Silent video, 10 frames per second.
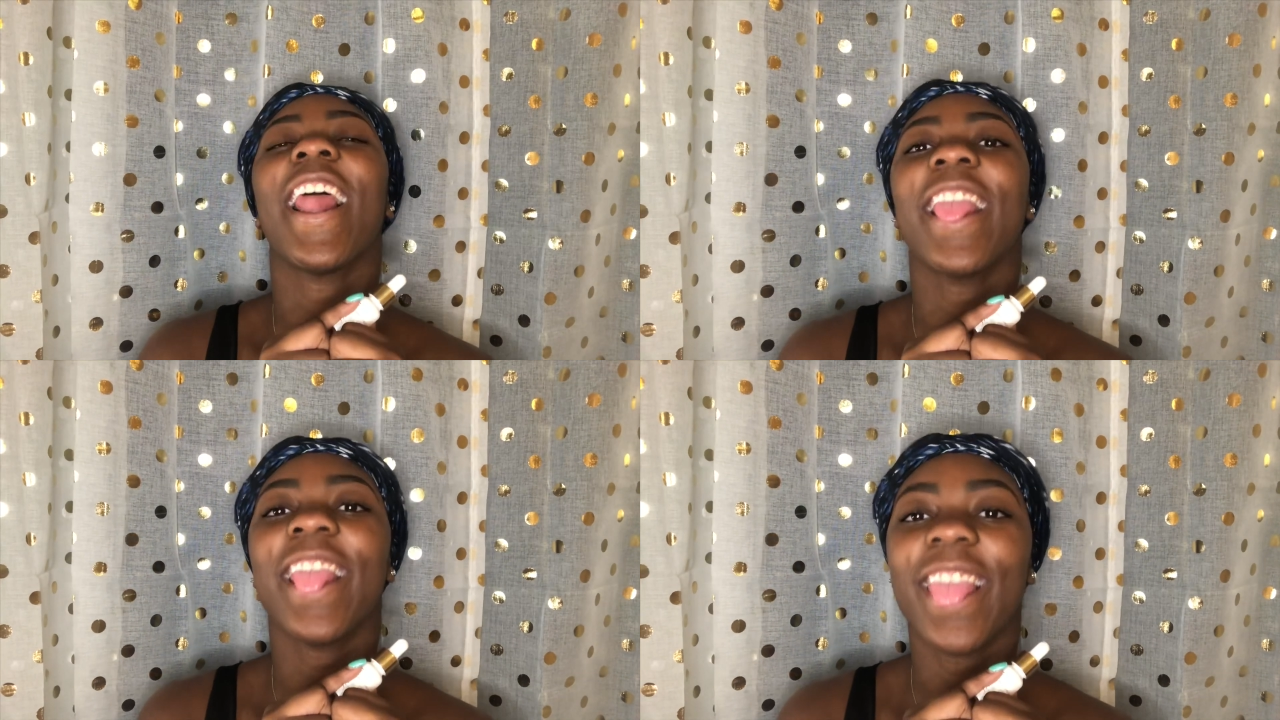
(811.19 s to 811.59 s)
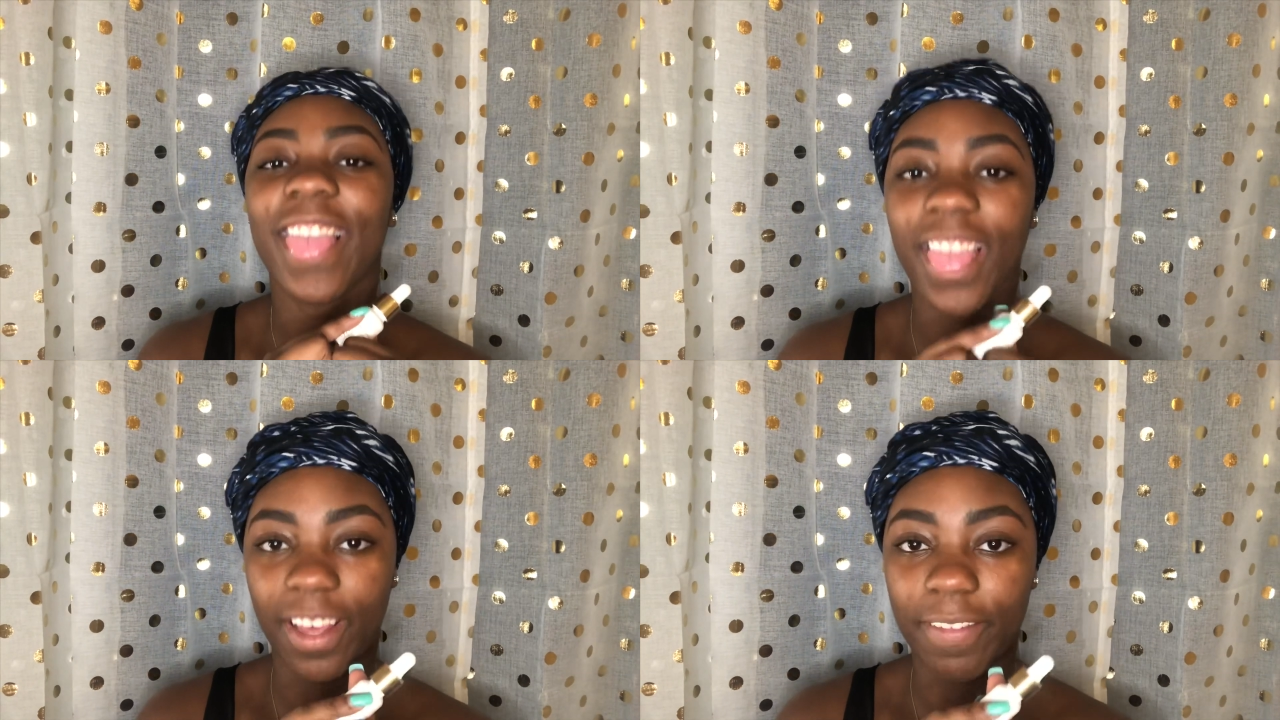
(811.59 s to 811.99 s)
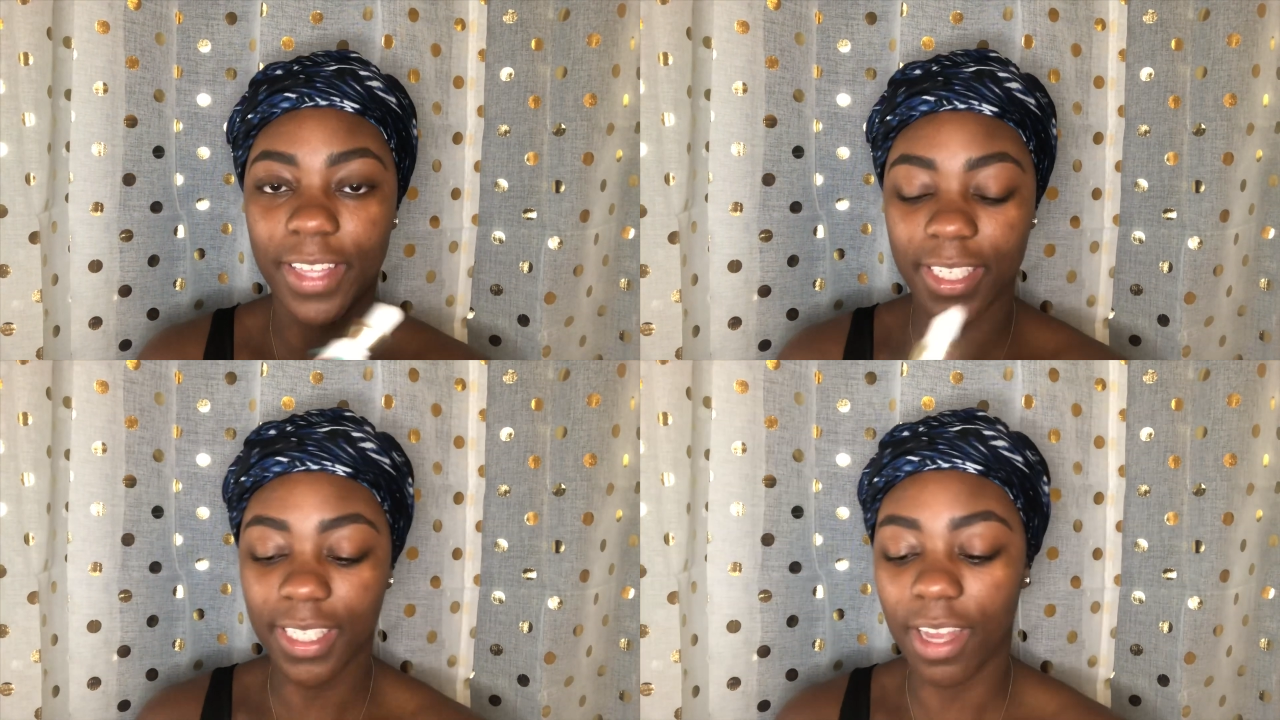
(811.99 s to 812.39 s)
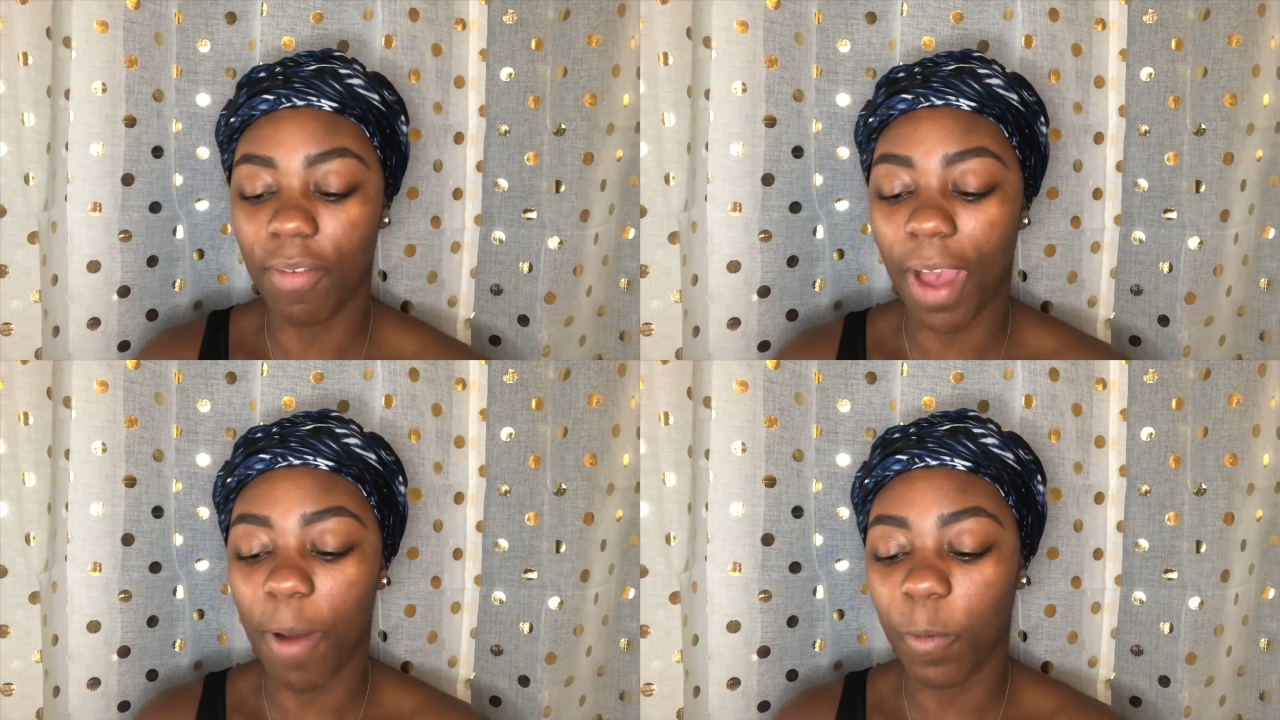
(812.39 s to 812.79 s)
love this stuff.
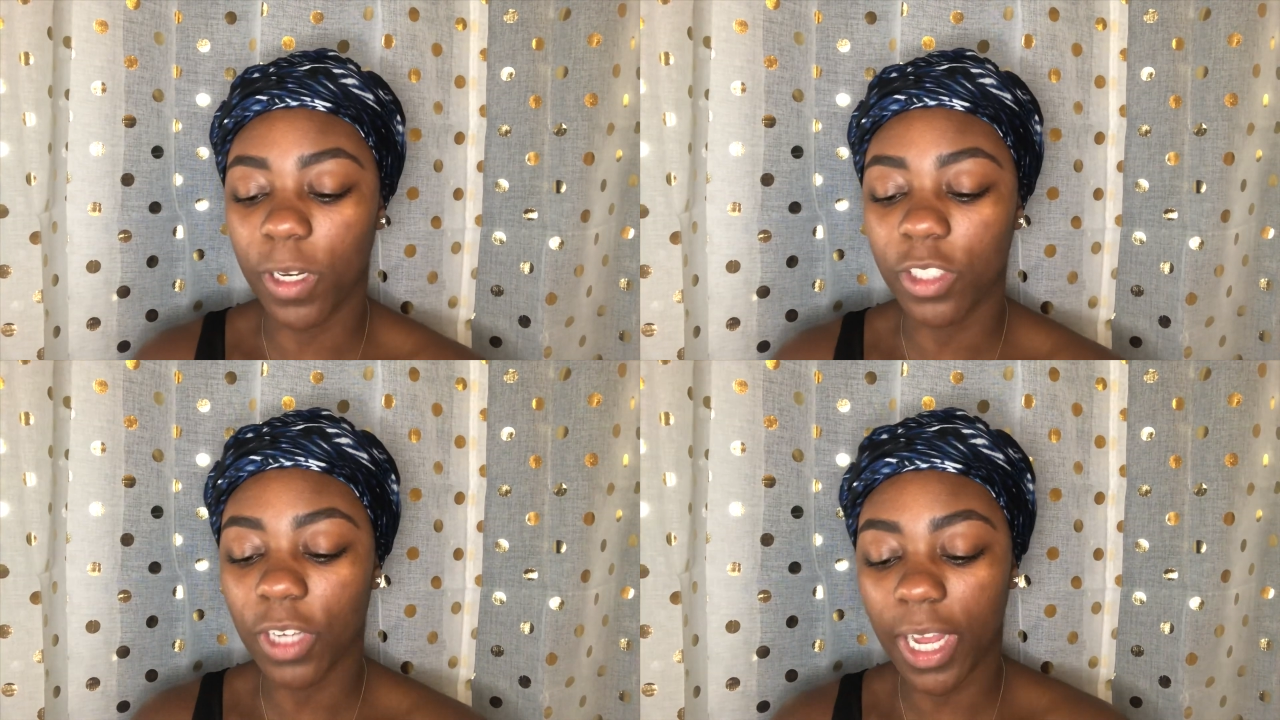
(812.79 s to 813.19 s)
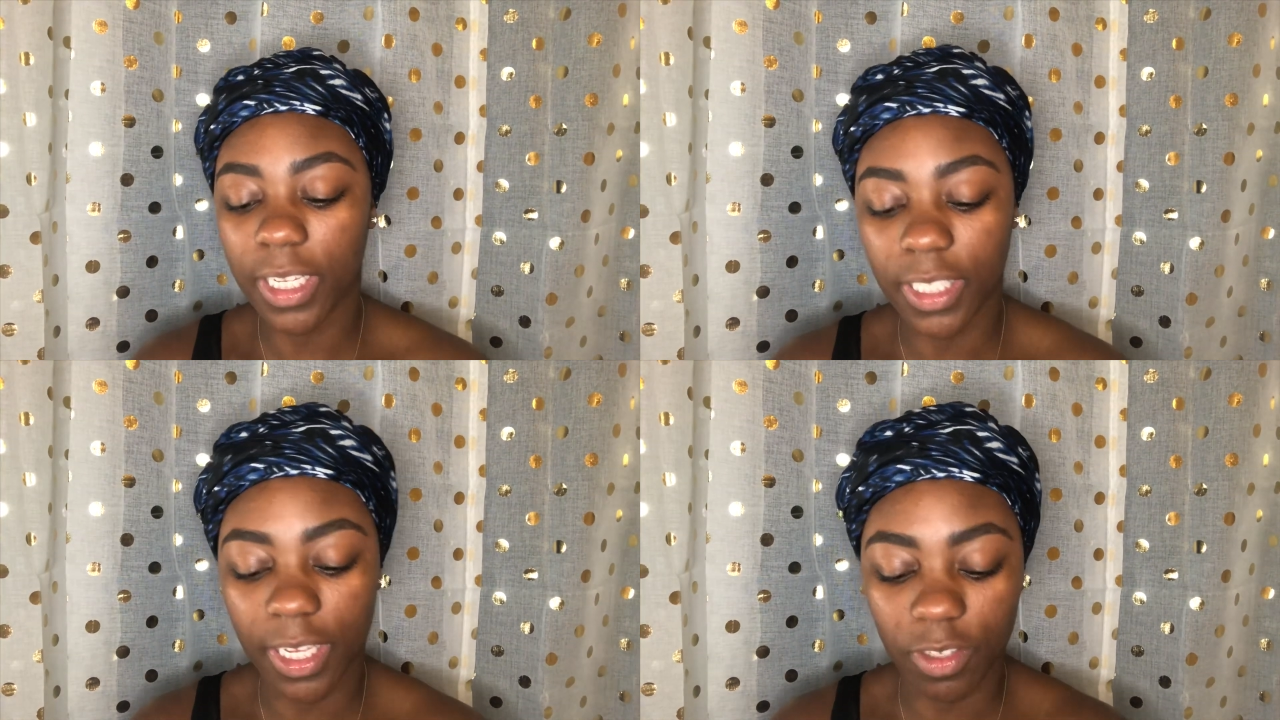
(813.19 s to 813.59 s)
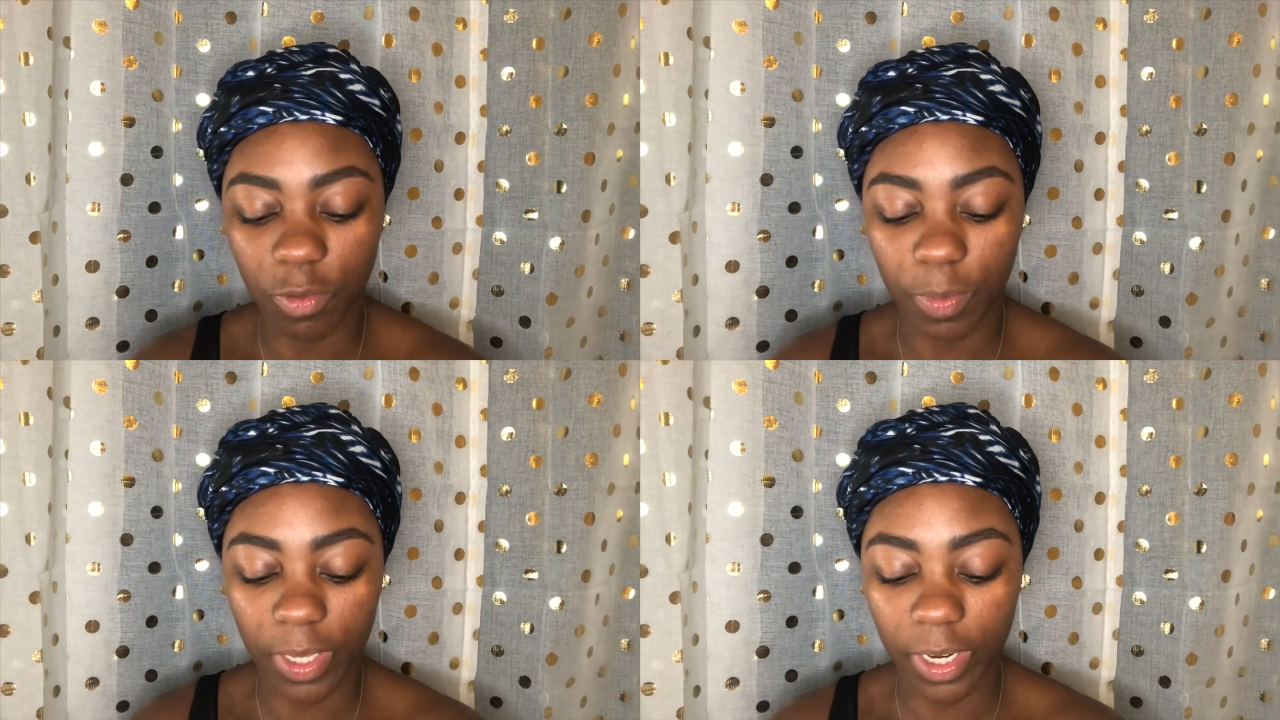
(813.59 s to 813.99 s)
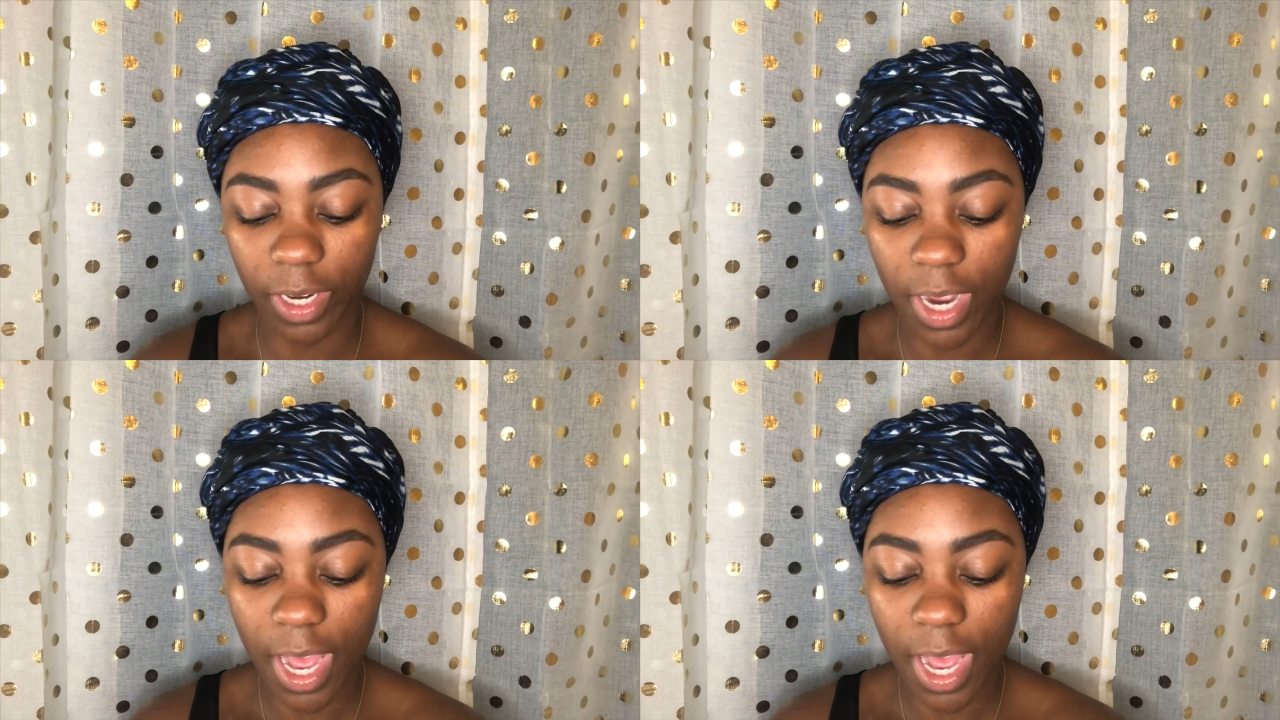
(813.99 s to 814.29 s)
I want to try the Skin to Blur.